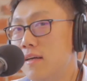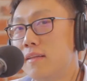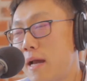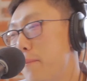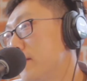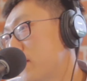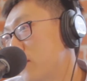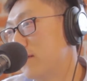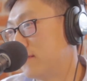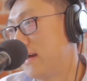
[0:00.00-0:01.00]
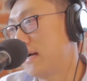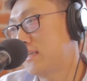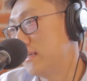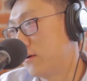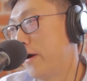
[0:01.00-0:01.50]
$10 million is
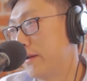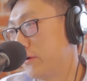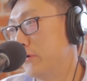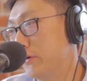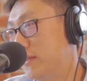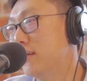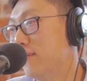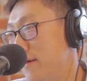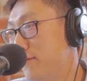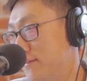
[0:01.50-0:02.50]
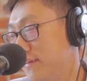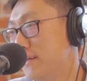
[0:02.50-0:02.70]
actually quite good, right? If you think